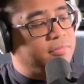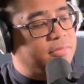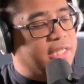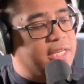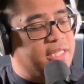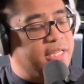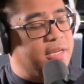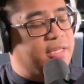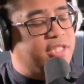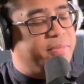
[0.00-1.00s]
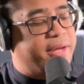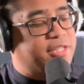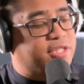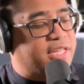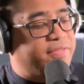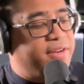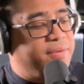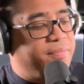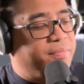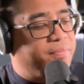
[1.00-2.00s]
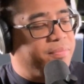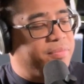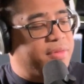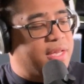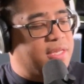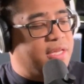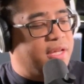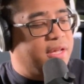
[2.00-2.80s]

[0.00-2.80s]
Then G major 7, then D.